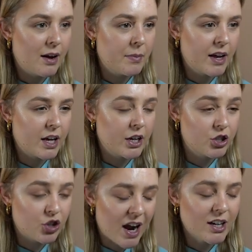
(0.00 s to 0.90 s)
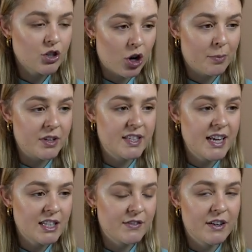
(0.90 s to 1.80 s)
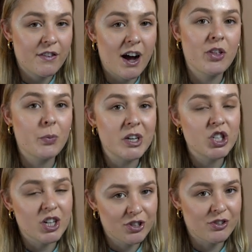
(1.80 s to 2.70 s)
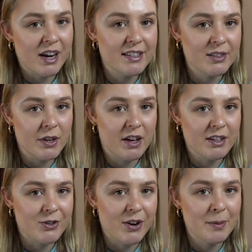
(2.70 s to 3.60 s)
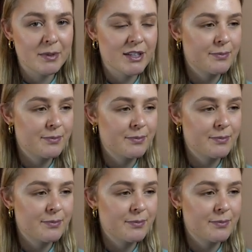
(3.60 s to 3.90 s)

and we are going to drag and drop the C S V file that we just created with our script.